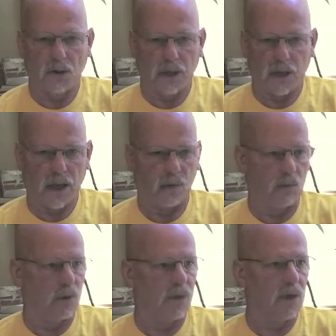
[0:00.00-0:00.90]
in
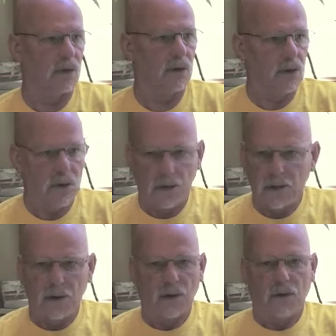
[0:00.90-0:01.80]
within
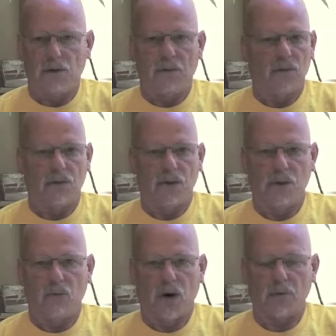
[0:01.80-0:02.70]

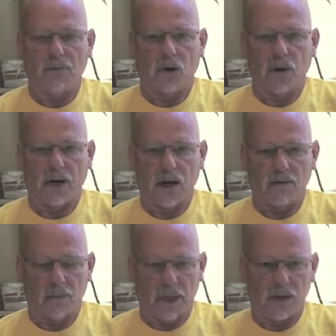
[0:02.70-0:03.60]
the realm of correct
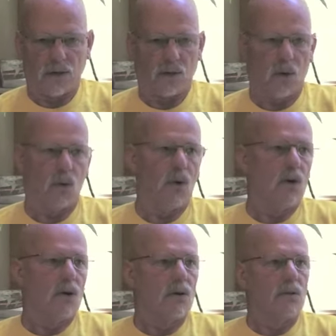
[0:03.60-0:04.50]
government. So
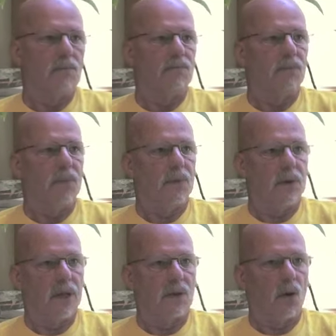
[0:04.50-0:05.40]

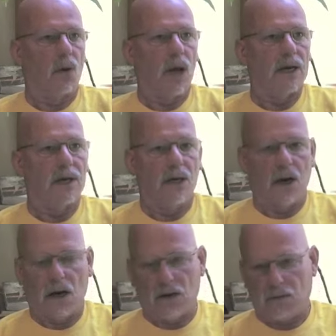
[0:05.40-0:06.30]
the whole idea
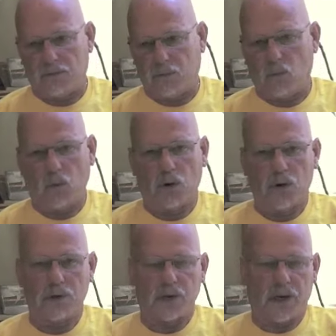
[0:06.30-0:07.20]
of
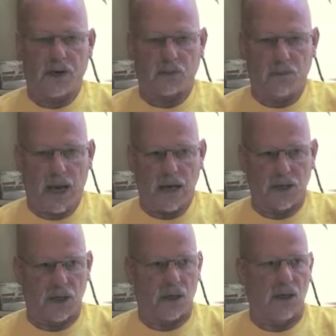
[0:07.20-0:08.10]
words as
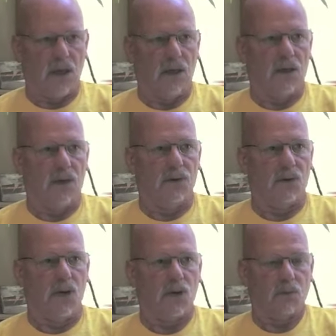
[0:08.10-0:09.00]
magic
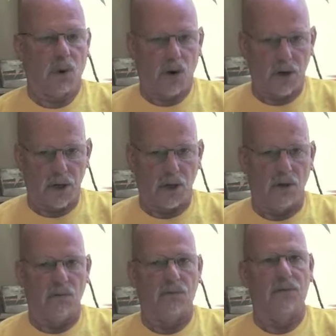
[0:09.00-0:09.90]
is part
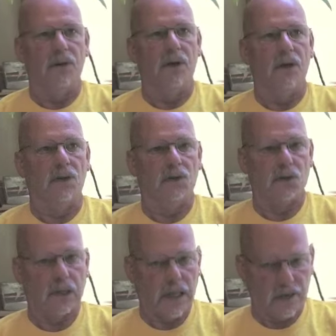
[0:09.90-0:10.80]
of the
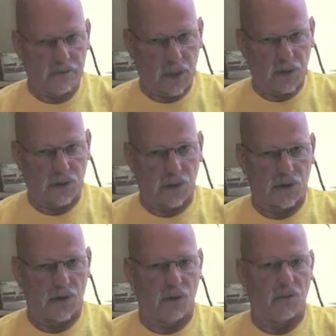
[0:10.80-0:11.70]
enslavement
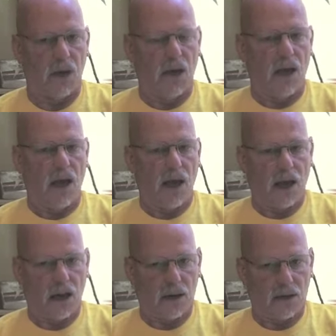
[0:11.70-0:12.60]
system,
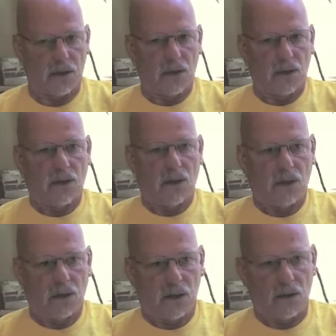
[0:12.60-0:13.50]
and
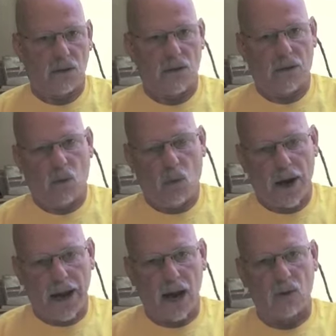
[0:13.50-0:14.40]
the
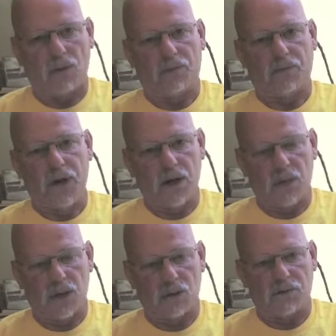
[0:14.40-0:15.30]
way out, the freedom,
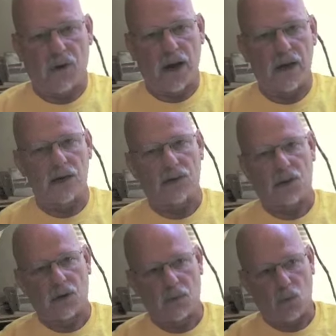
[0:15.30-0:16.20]
is to find
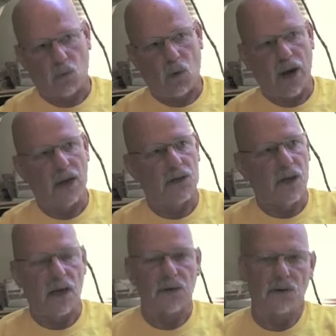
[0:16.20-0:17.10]
some way
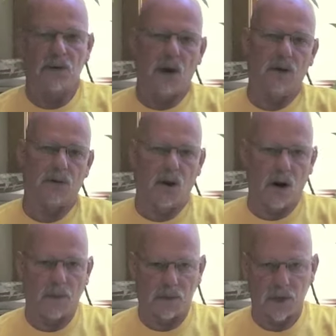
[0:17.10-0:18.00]
to exercise
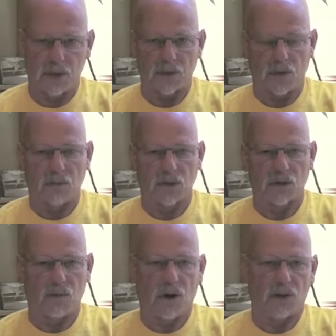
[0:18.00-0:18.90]
common sense in the midst
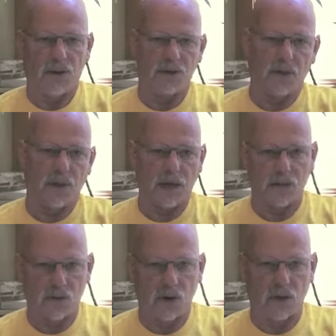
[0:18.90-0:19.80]
of all of this, and that's
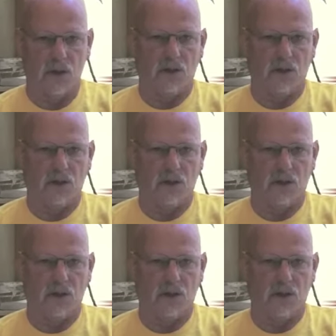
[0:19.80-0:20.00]
a struggle.